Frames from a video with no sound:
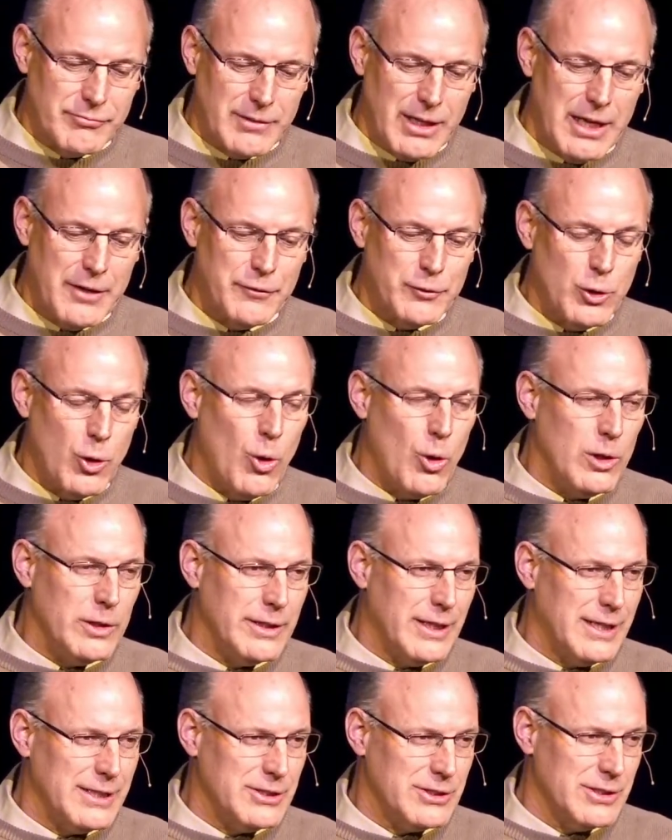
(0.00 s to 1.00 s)
have
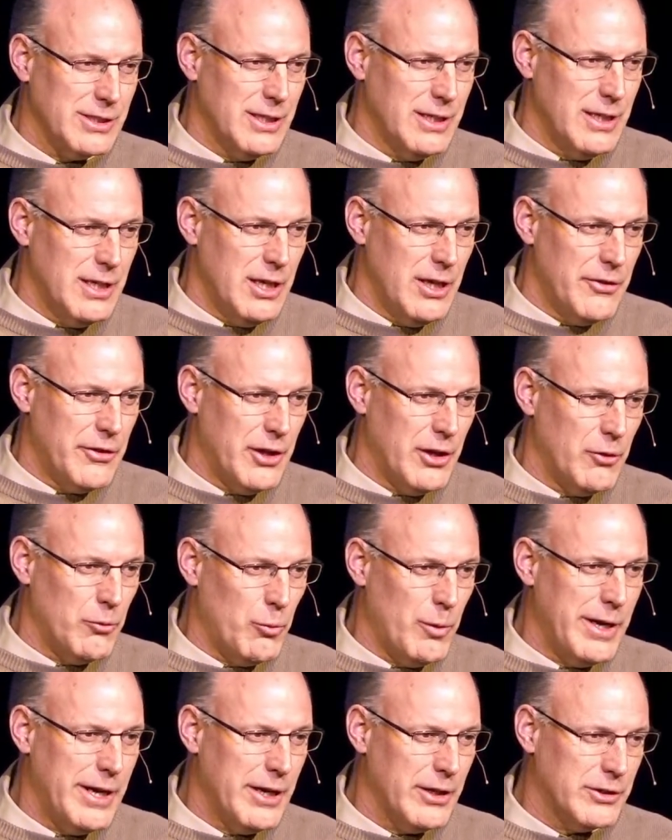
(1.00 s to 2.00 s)
told us that
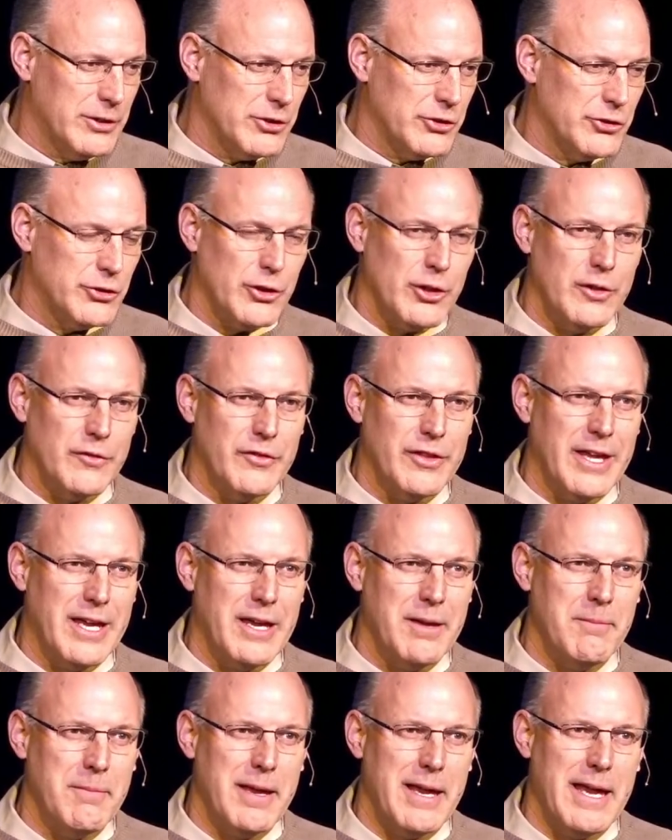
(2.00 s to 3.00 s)
we are to serve
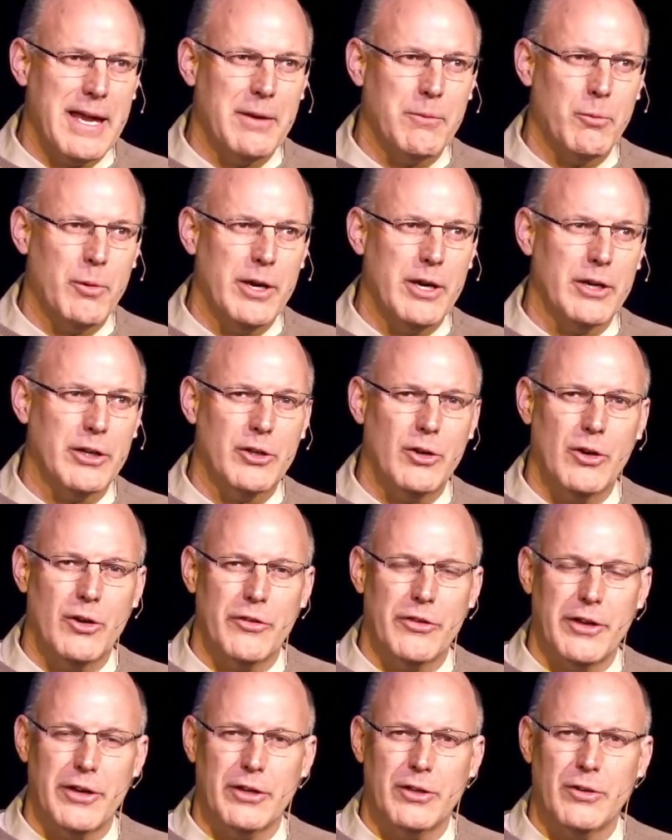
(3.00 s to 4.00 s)
them, and they're
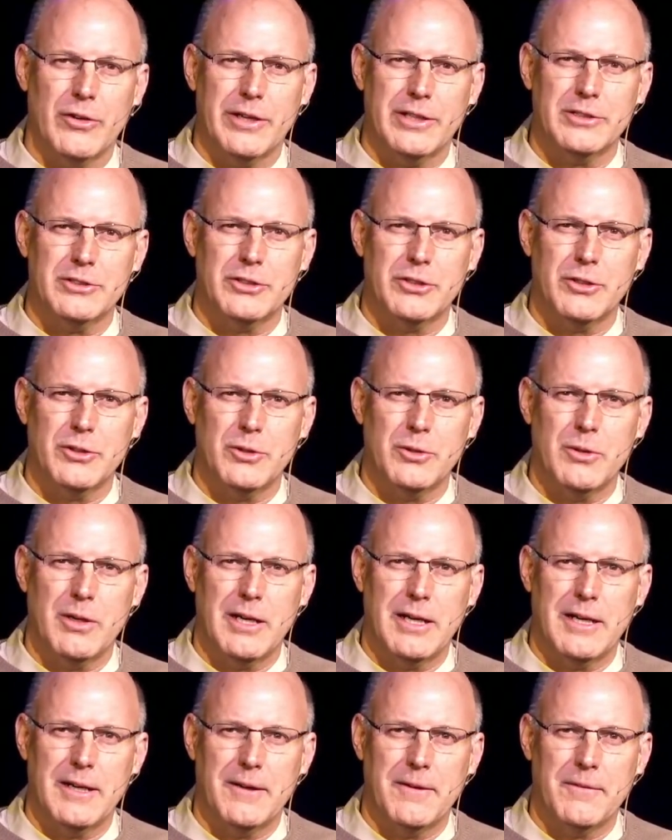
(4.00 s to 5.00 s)
going
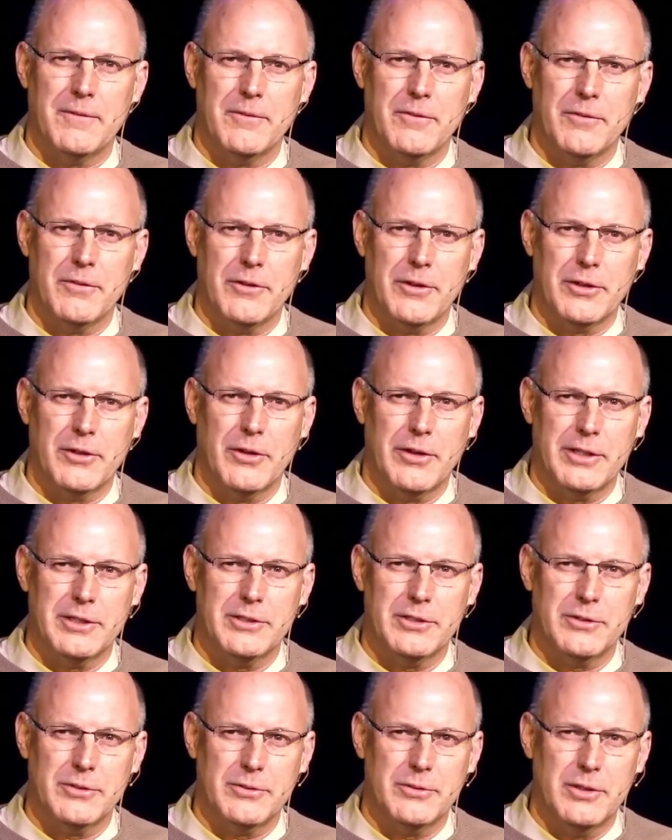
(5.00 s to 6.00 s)

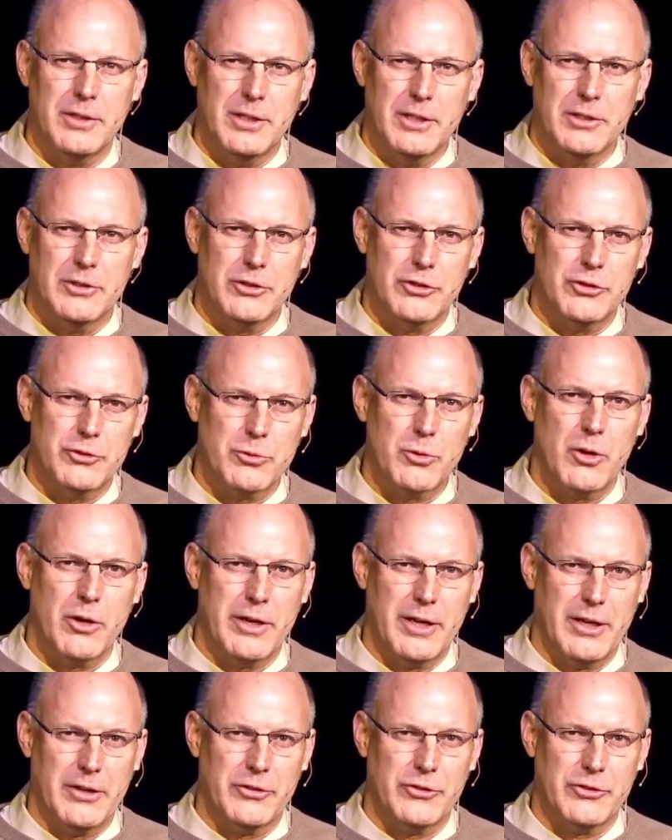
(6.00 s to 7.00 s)
to
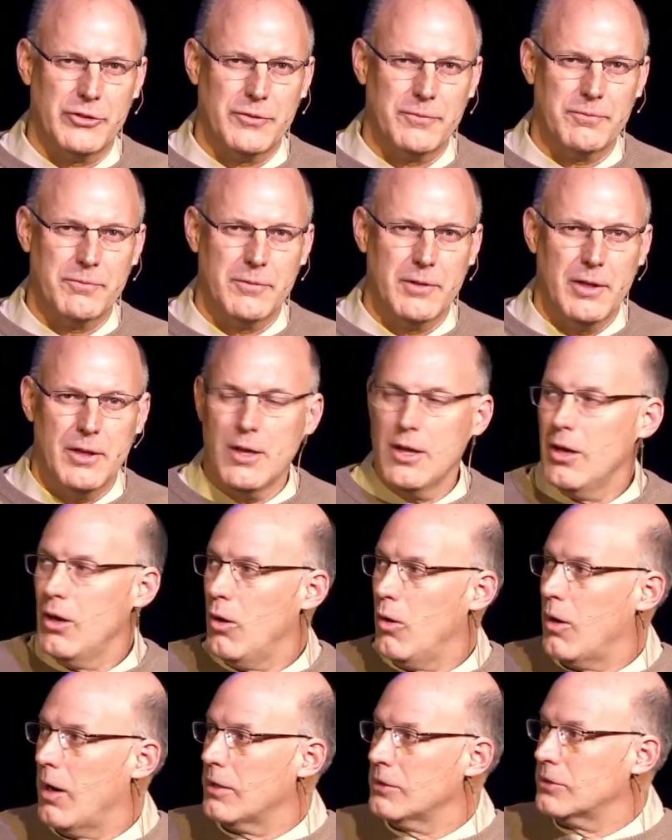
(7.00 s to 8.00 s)
destroy us.
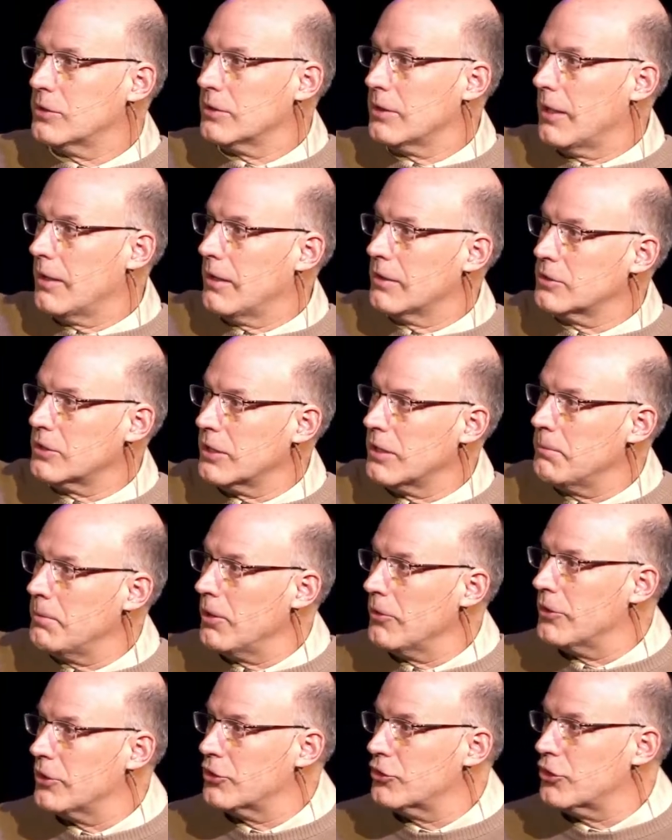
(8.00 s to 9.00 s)
Oh, I was going to
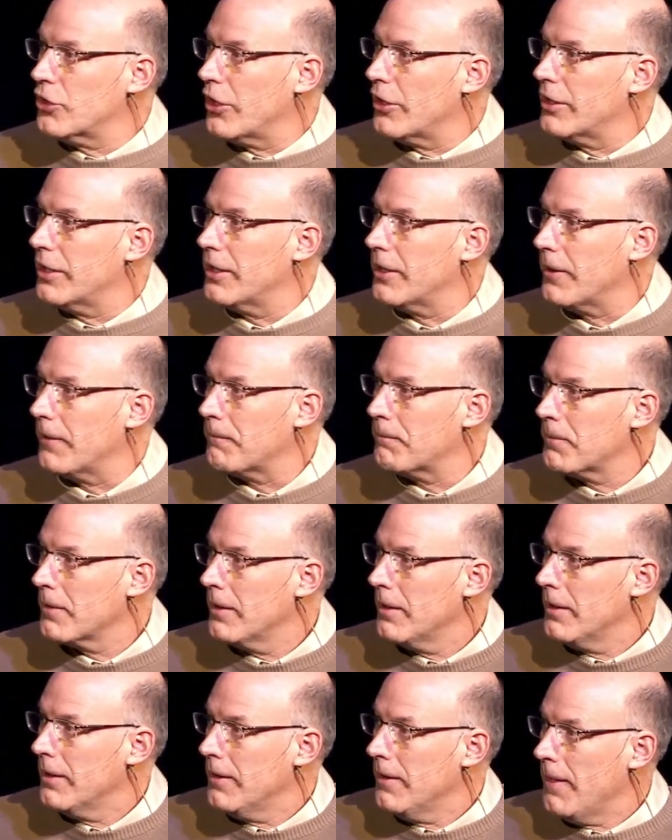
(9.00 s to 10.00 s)
build this chart here.
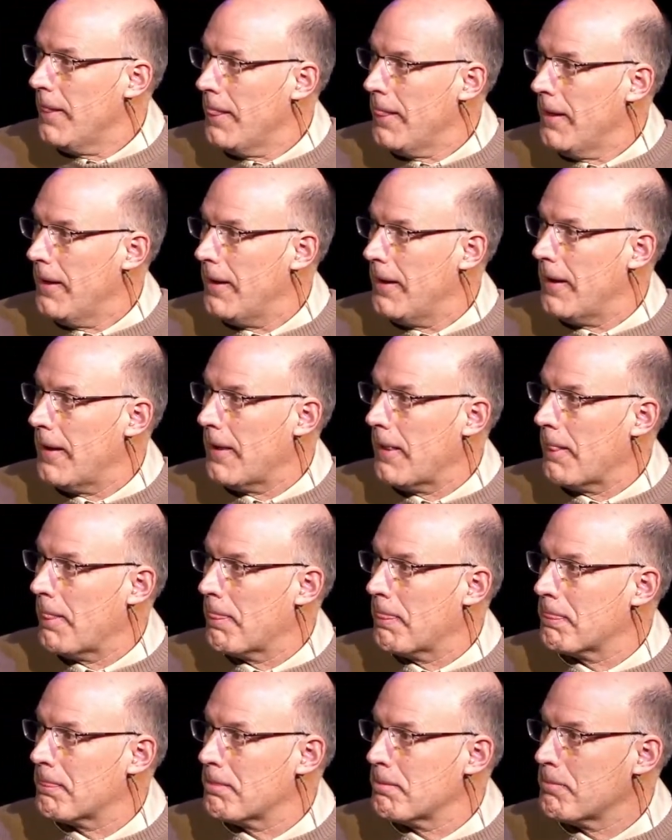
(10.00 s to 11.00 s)

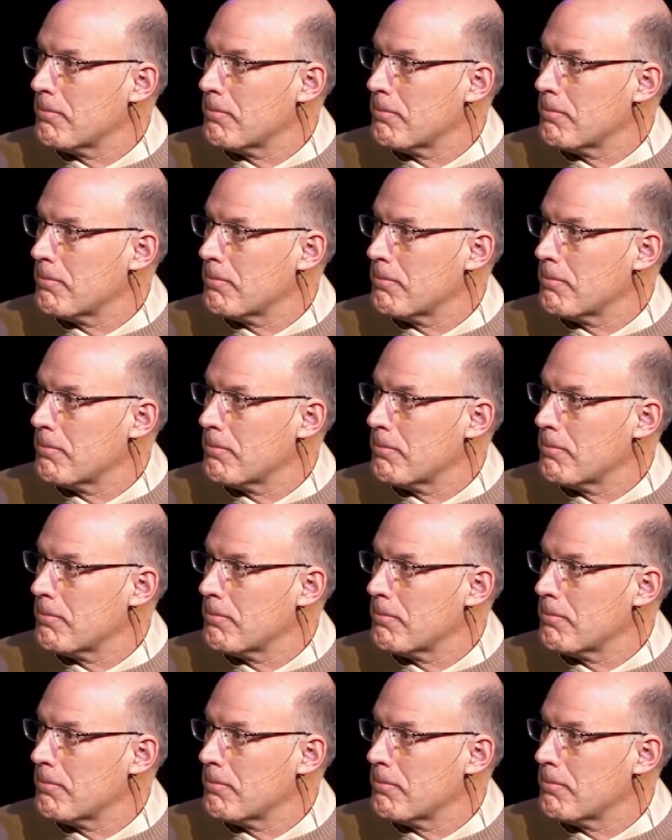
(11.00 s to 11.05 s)
And